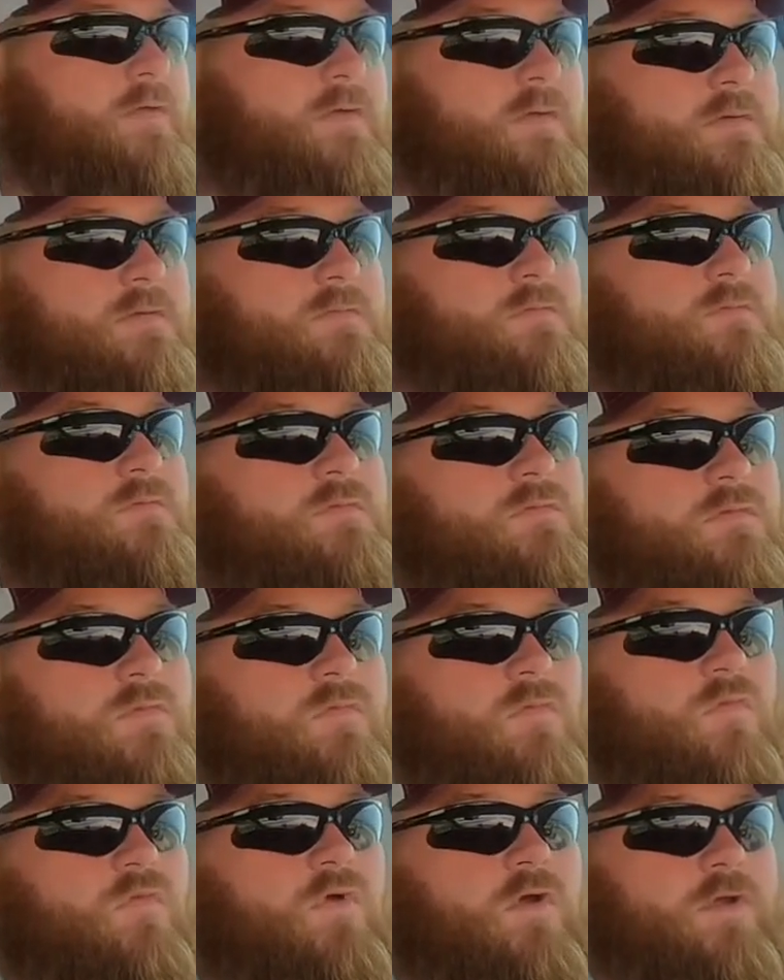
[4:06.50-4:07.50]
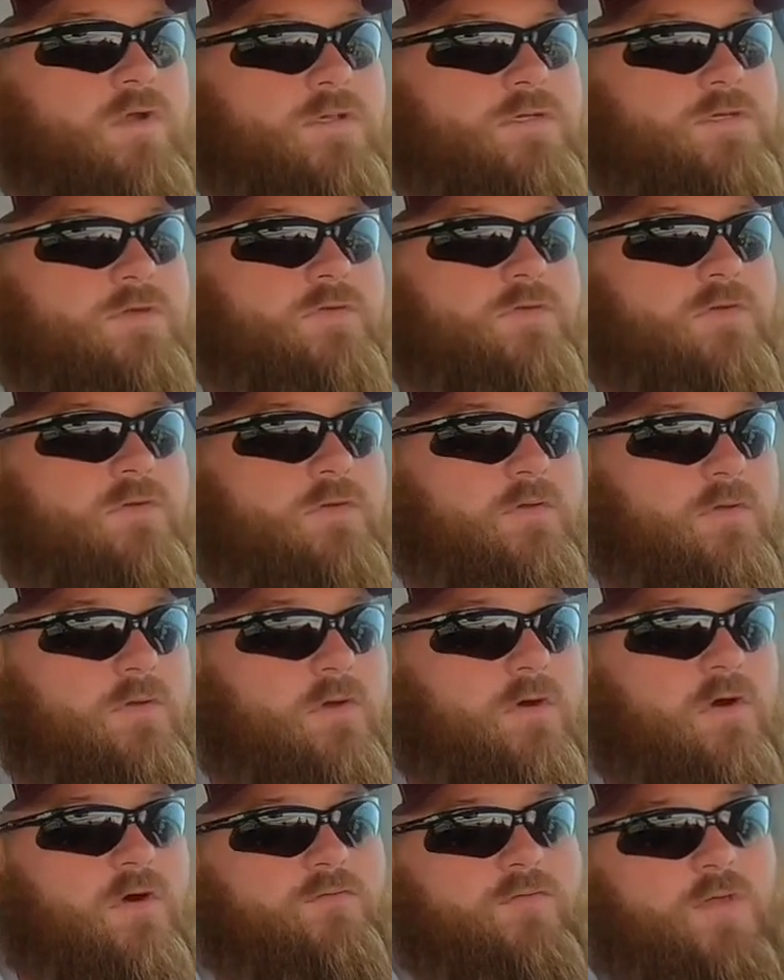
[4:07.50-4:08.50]
that wanted us to do the
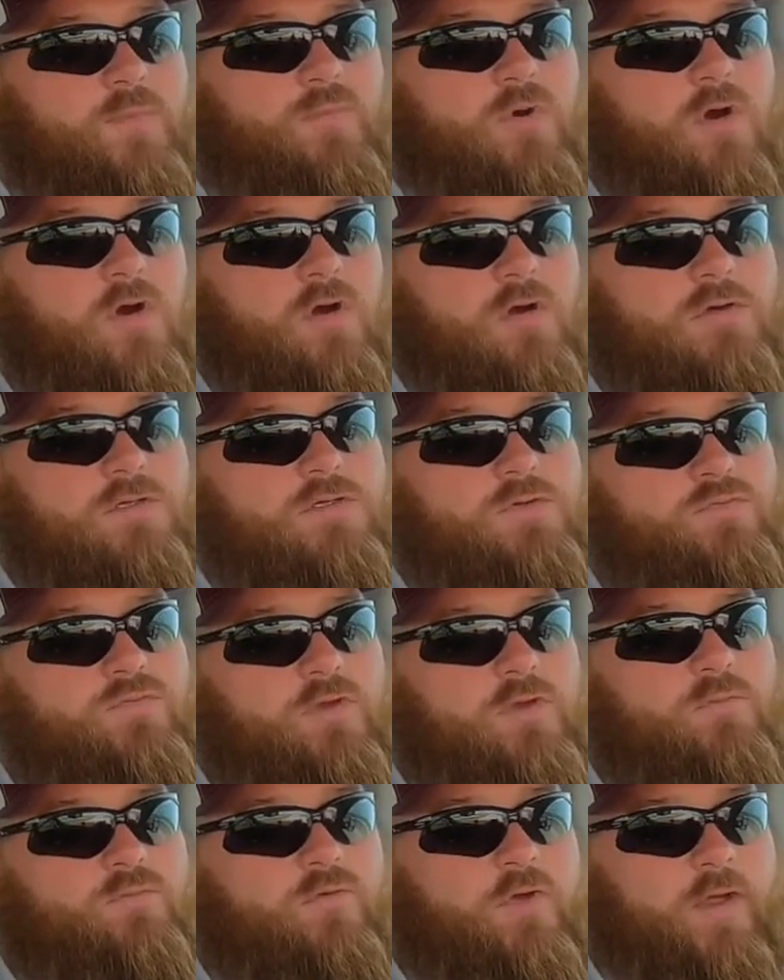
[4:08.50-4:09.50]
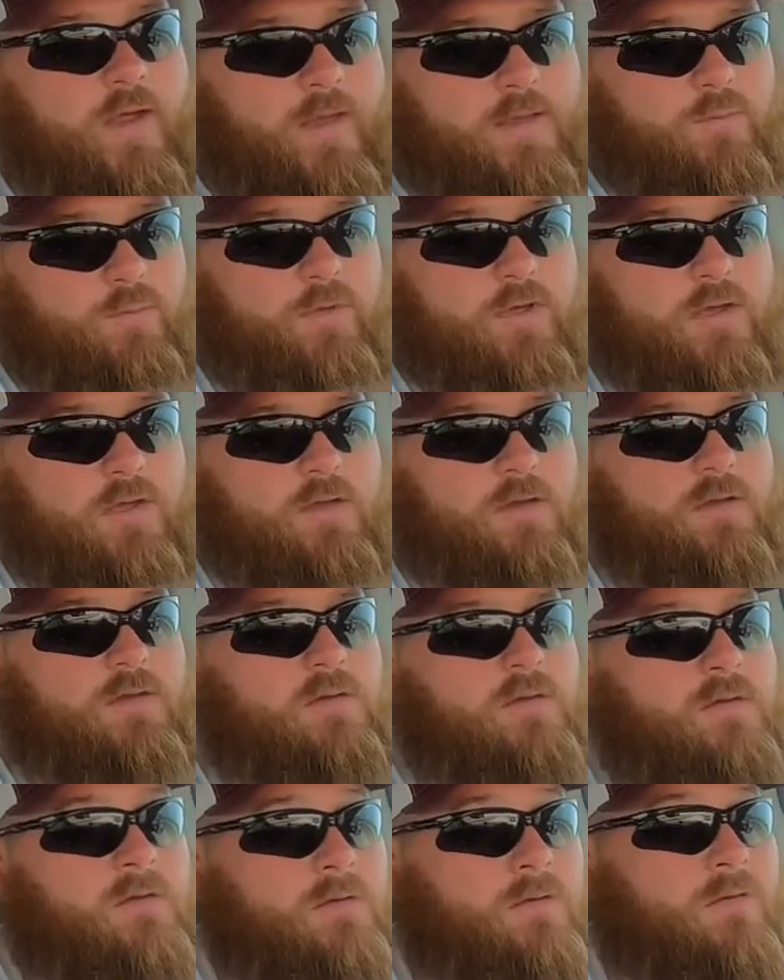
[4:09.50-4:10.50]
RV parks, and we got the bid,
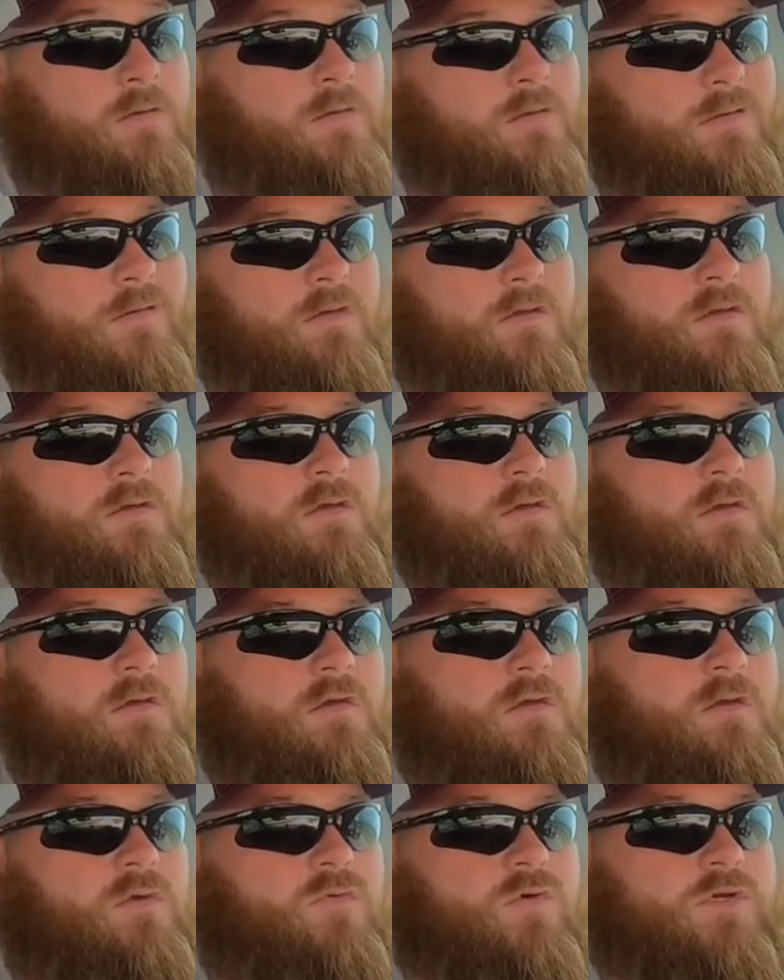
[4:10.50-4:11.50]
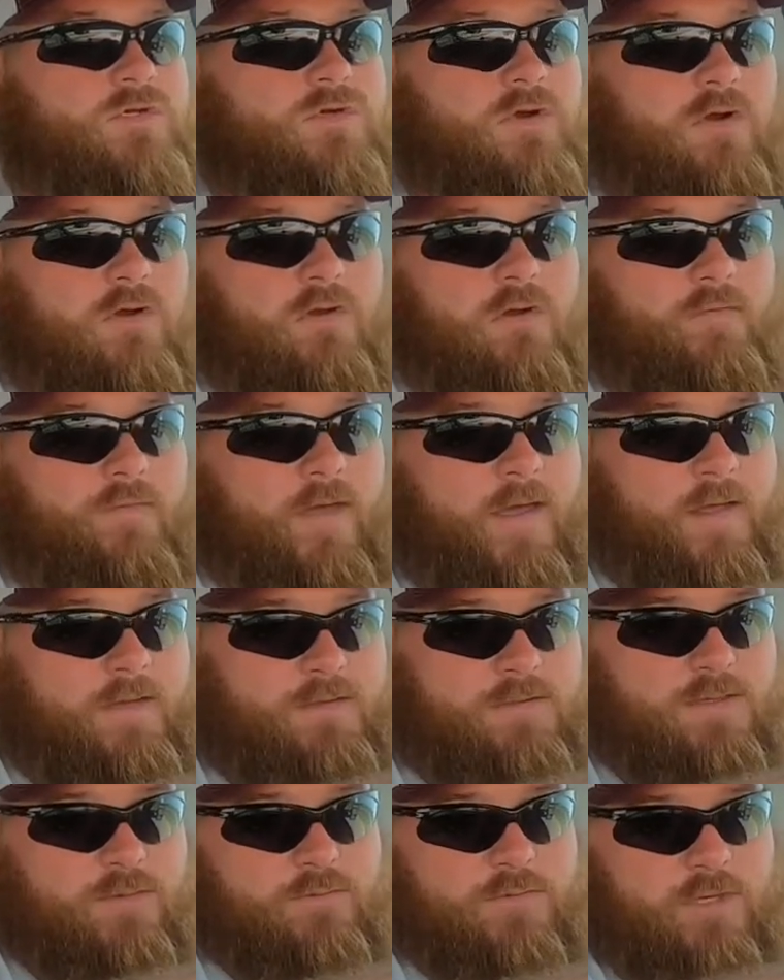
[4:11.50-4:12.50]
and we started on that in
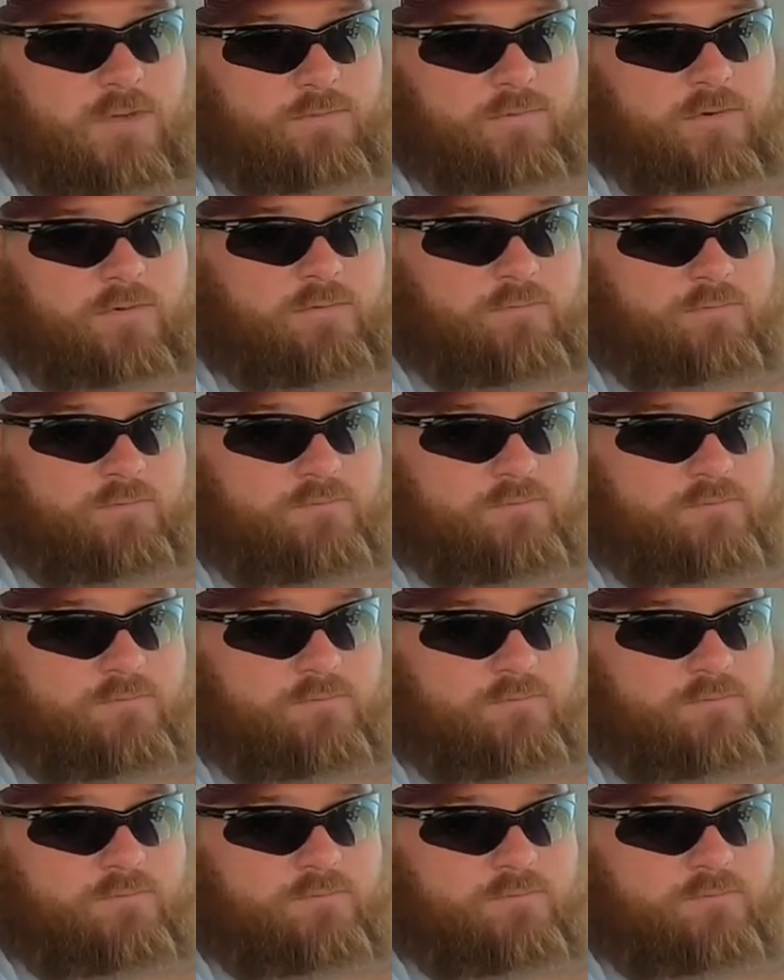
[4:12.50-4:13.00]
September.